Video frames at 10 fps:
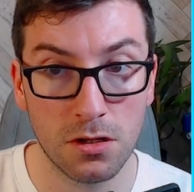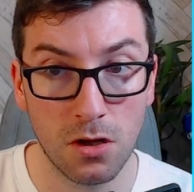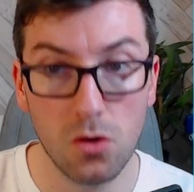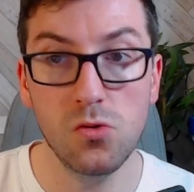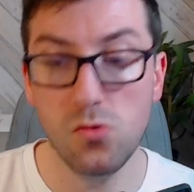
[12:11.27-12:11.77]

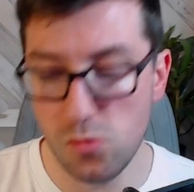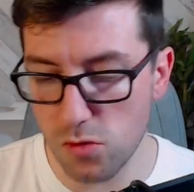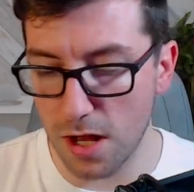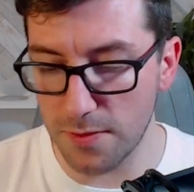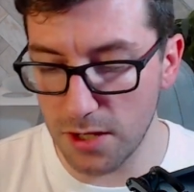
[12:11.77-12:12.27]
Oh,
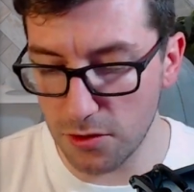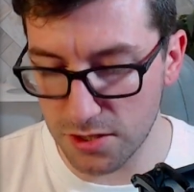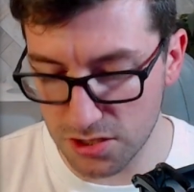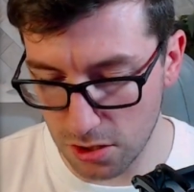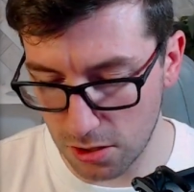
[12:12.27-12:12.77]
and the other
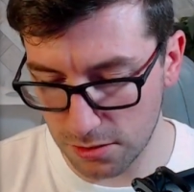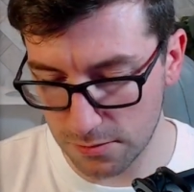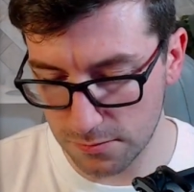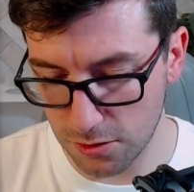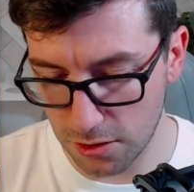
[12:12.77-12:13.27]
Zard,
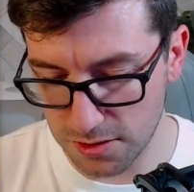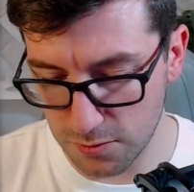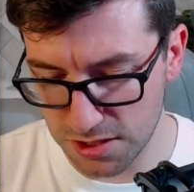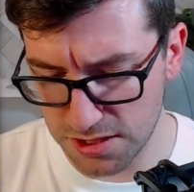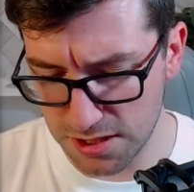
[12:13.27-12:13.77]
nice,
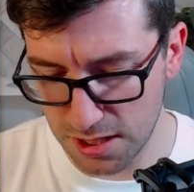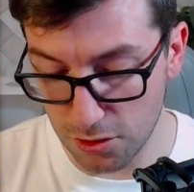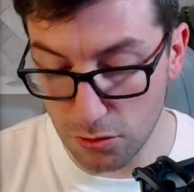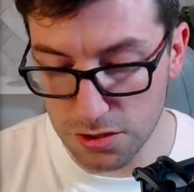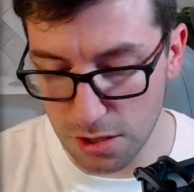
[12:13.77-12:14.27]
which is an
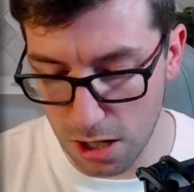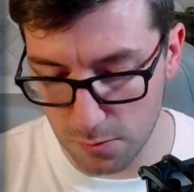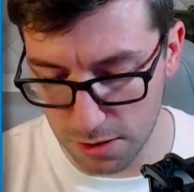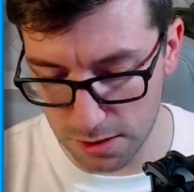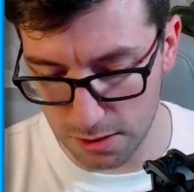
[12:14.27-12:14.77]
alternate
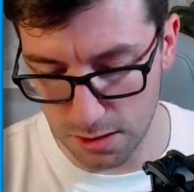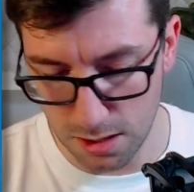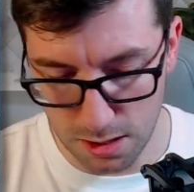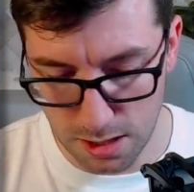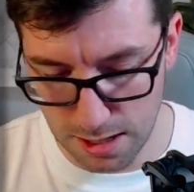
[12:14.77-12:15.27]

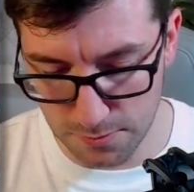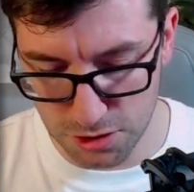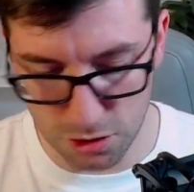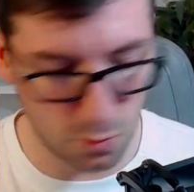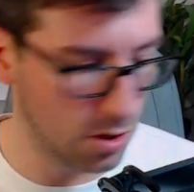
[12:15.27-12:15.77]
artwork
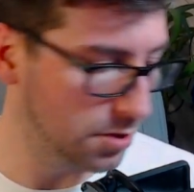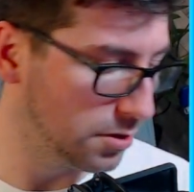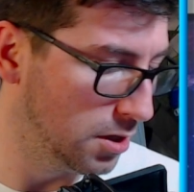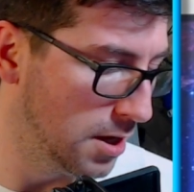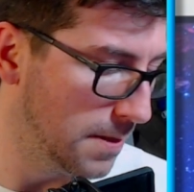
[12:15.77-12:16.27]
to the one
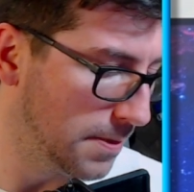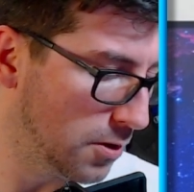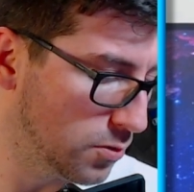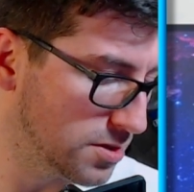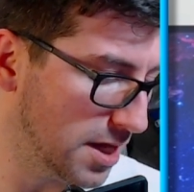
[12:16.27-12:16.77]

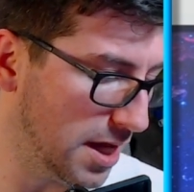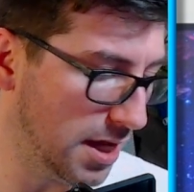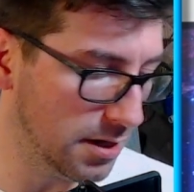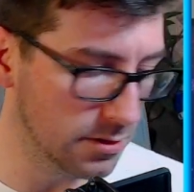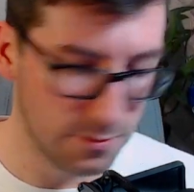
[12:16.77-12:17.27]
that was
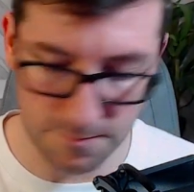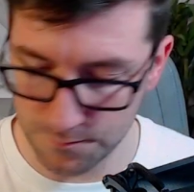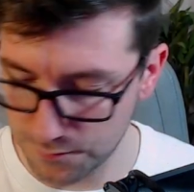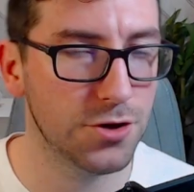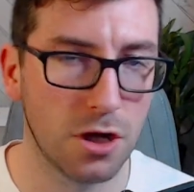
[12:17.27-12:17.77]
in,
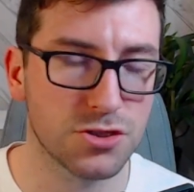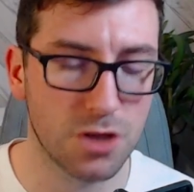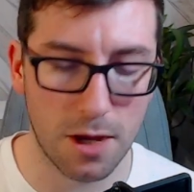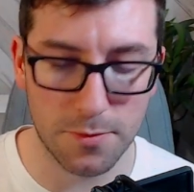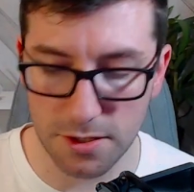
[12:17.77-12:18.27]
not
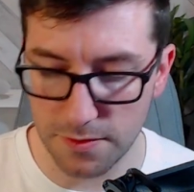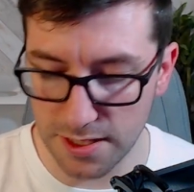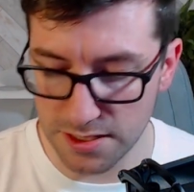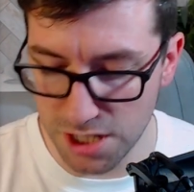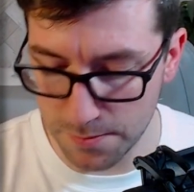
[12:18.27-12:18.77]
Starbirth,
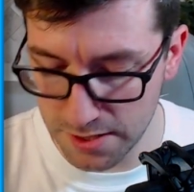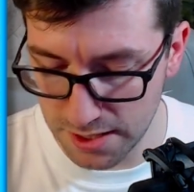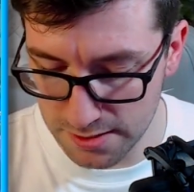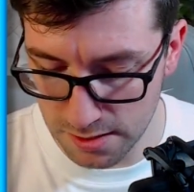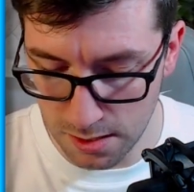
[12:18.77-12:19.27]
that's
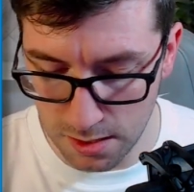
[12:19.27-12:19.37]
Japanese.